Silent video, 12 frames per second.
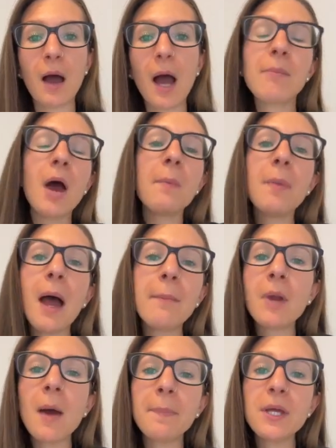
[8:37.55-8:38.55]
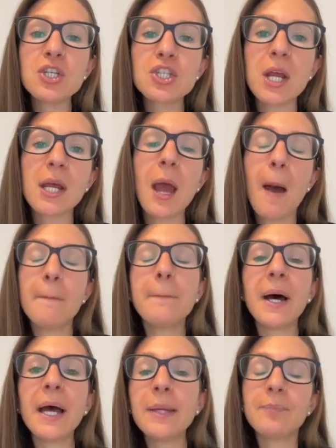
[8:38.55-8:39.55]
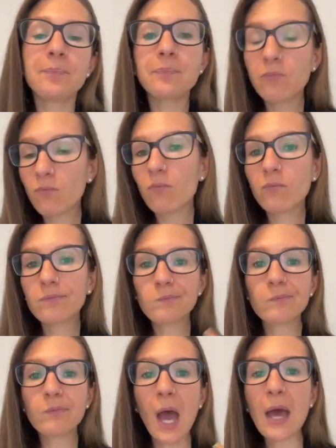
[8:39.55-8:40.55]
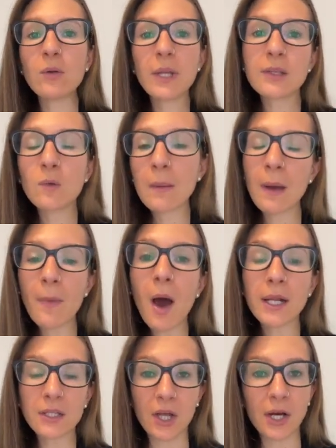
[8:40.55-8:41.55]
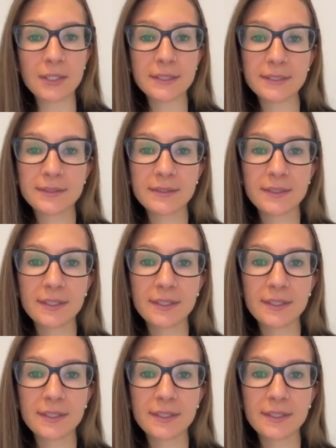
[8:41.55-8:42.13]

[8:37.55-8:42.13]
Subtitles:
I'm not binging, but I don't like the way my body looks.